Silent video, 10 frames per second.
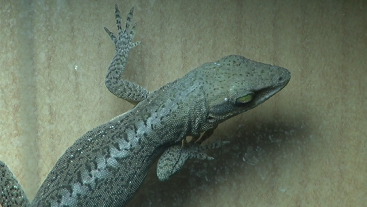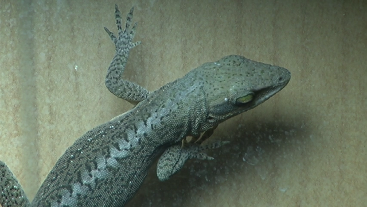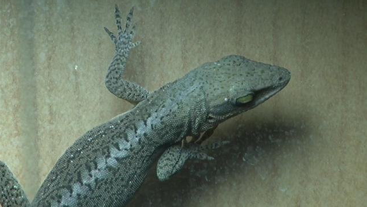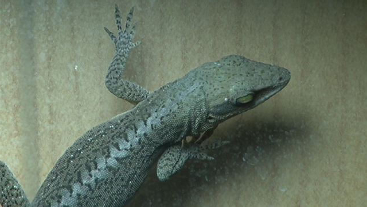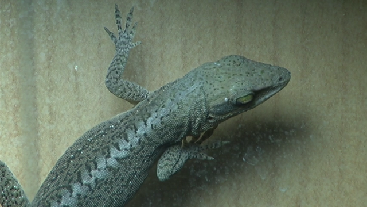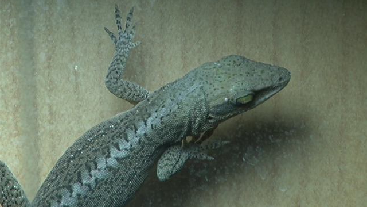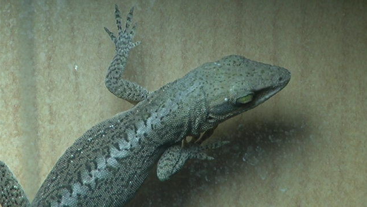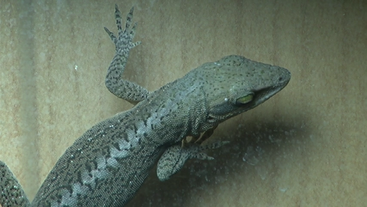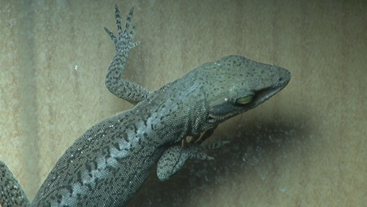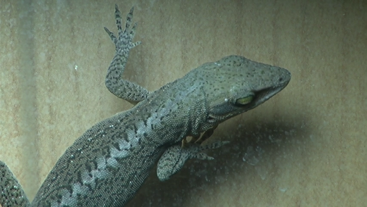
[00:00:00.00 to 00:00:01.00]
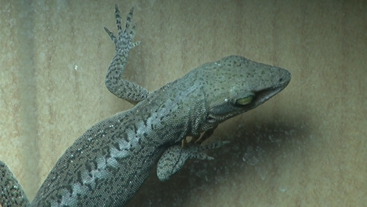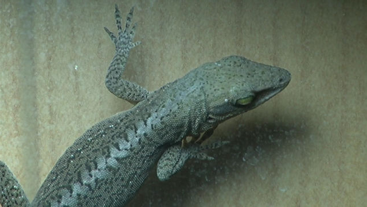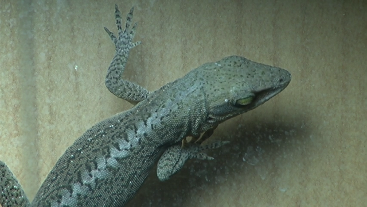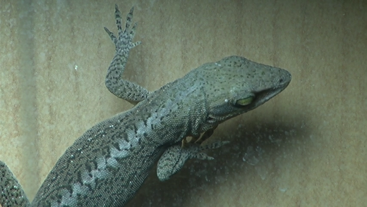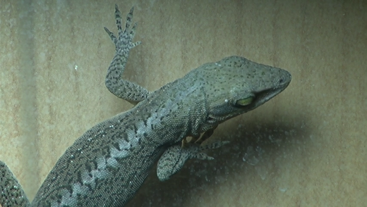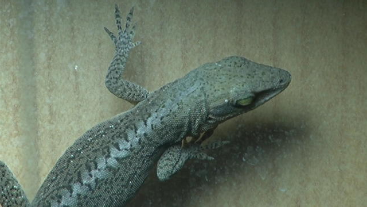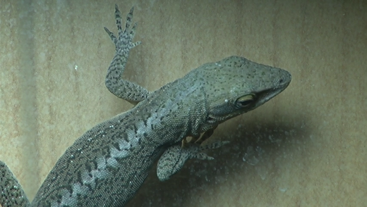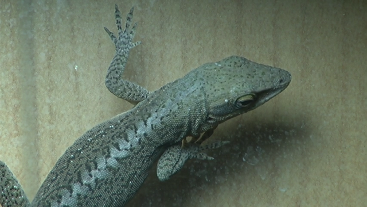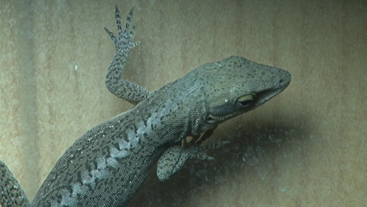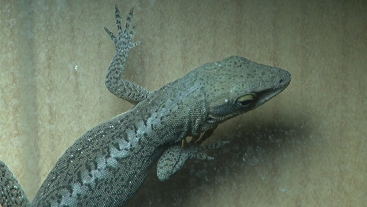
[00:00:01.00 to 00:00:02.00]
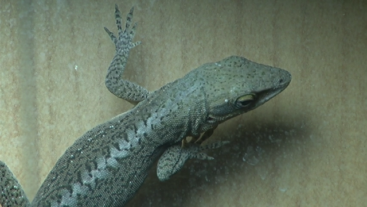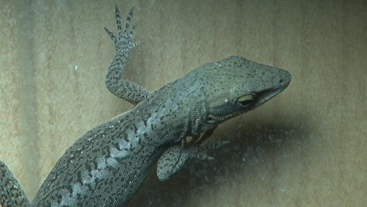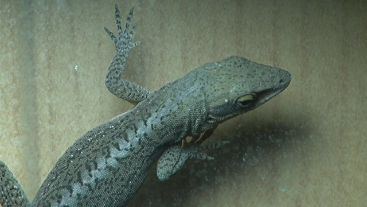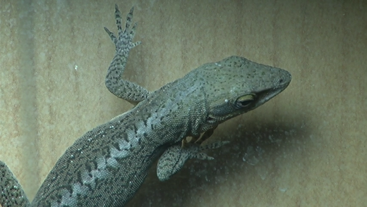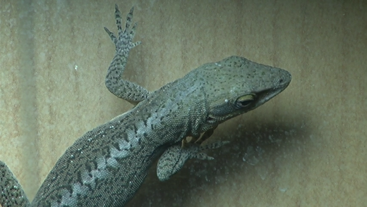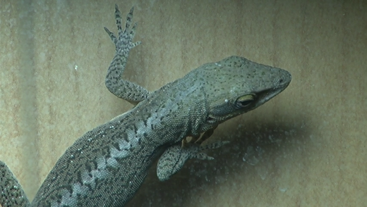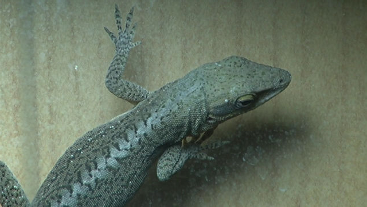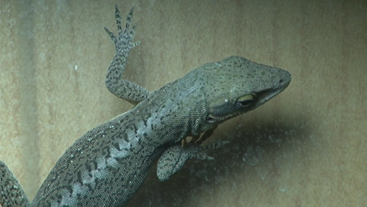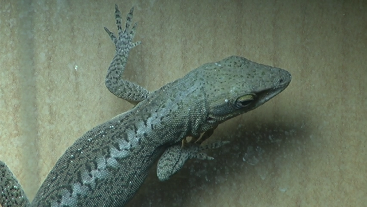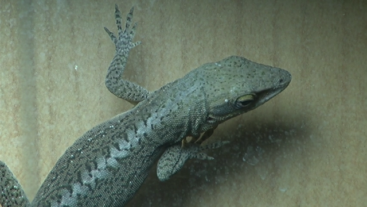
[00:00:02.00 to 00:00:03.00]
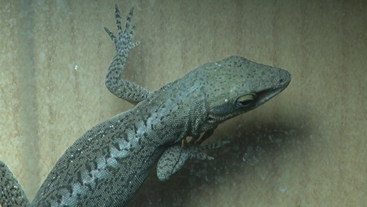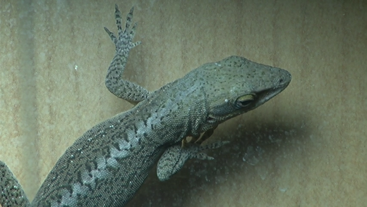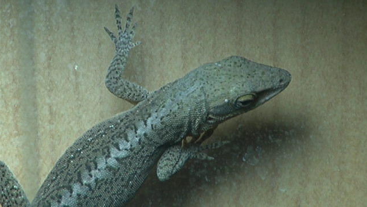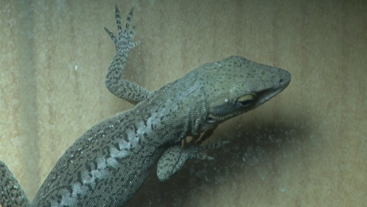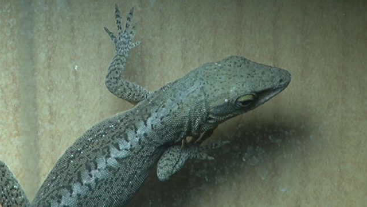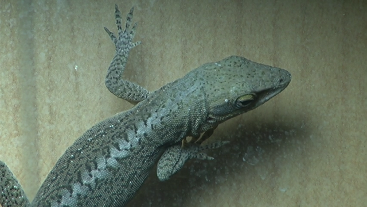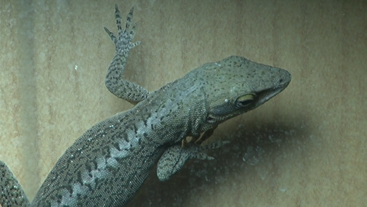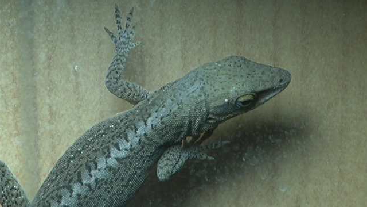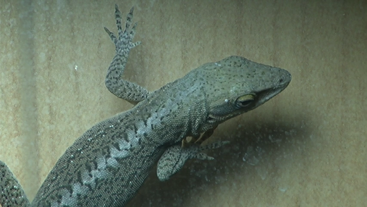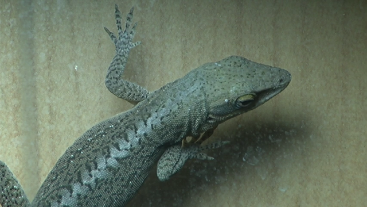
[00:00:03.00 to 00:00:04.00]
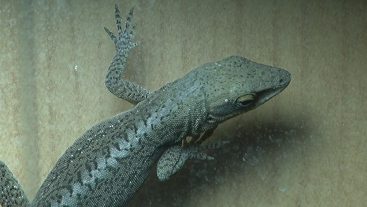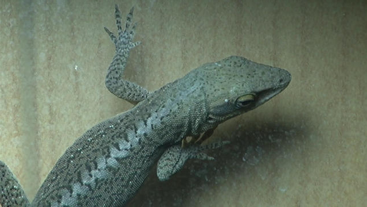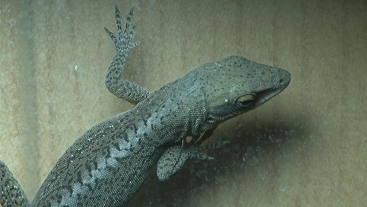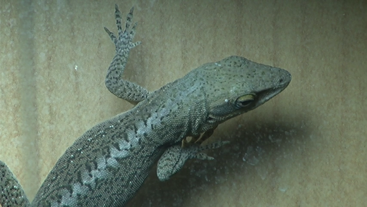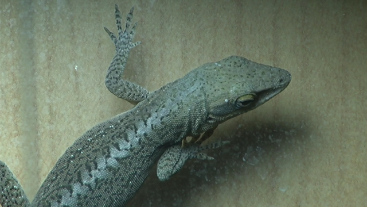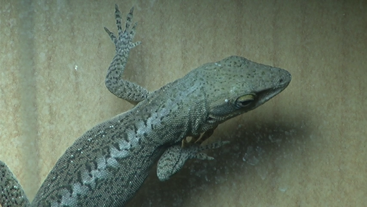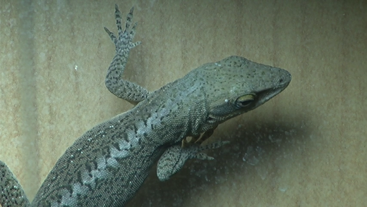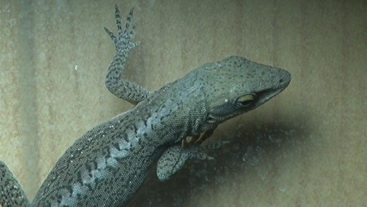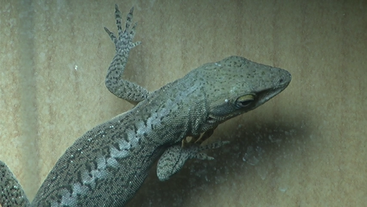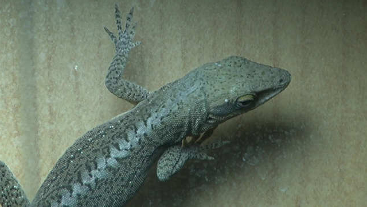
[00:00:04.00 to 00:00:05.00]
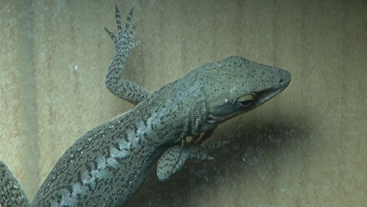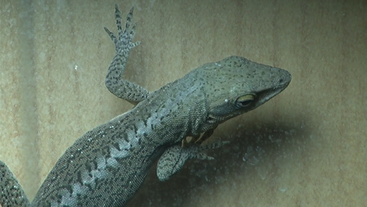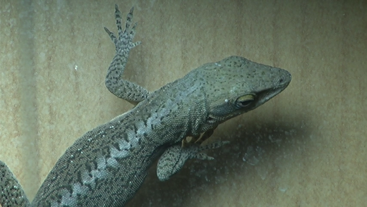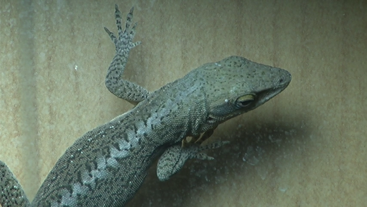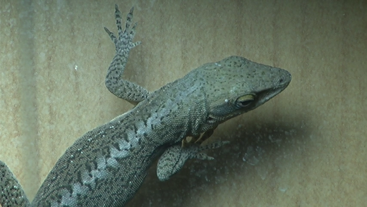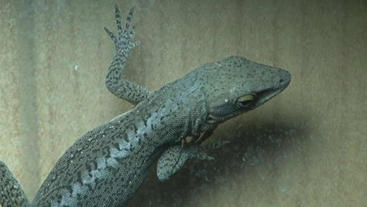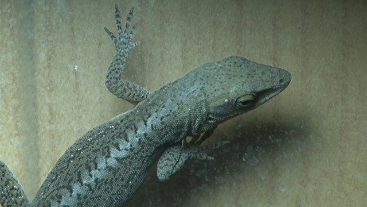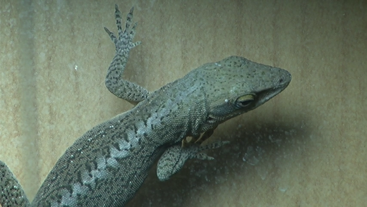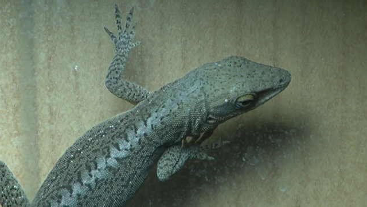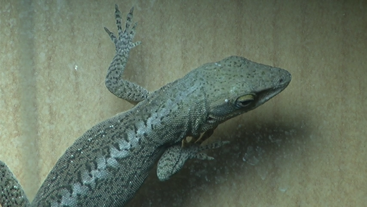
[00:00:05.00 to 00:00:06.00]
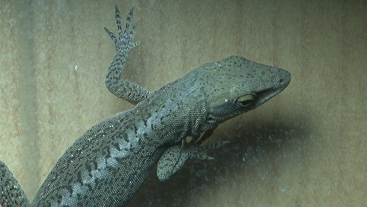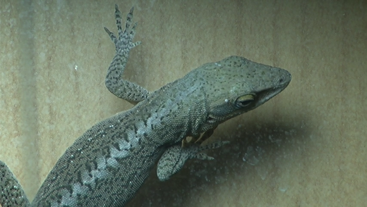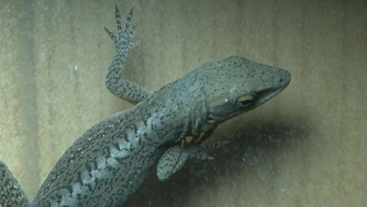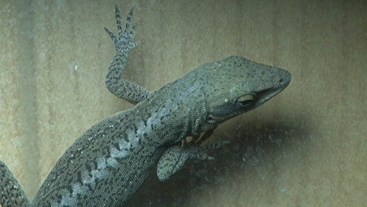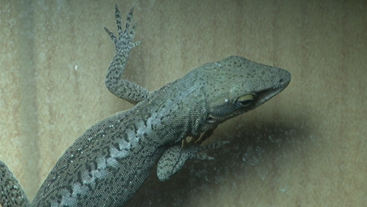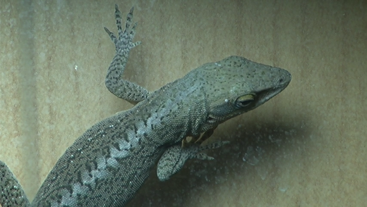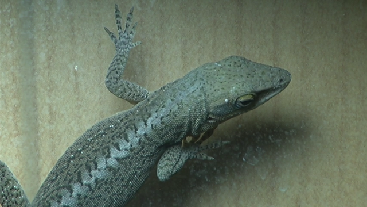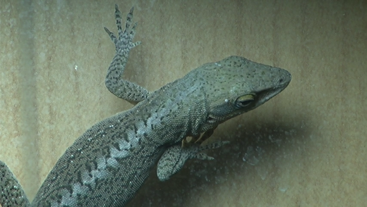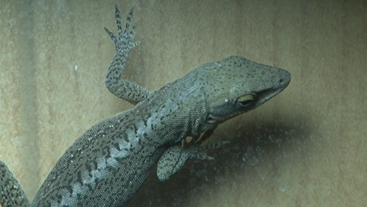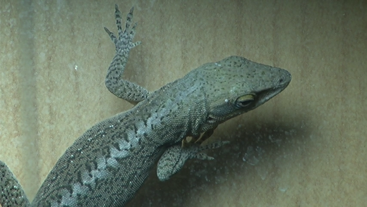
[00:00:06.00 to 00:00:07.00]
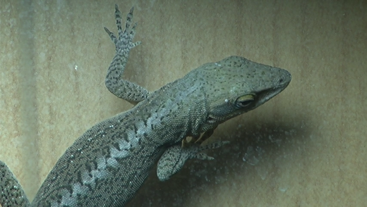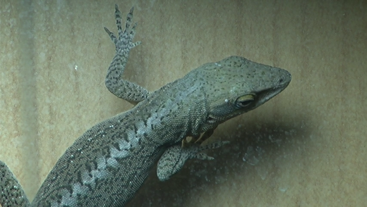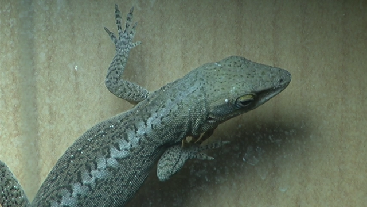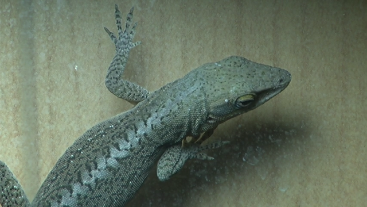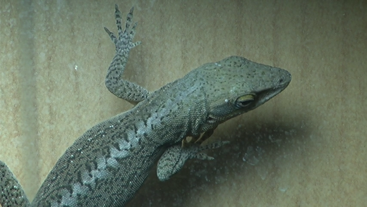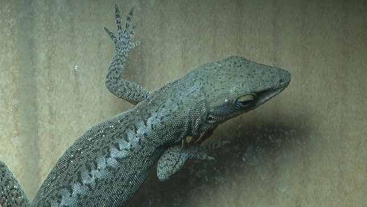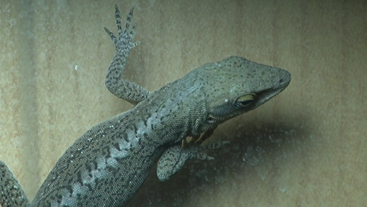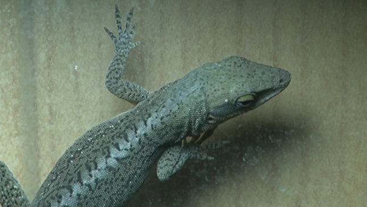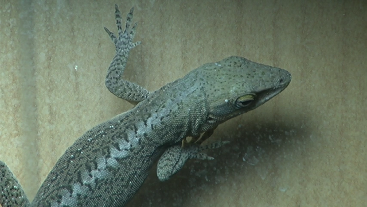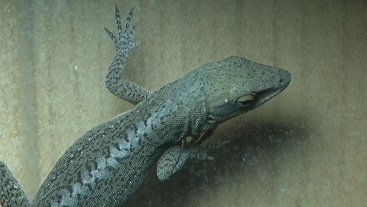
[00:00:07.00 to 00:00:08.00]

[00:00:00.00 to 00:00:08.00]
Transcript: [unreadable: no face in view]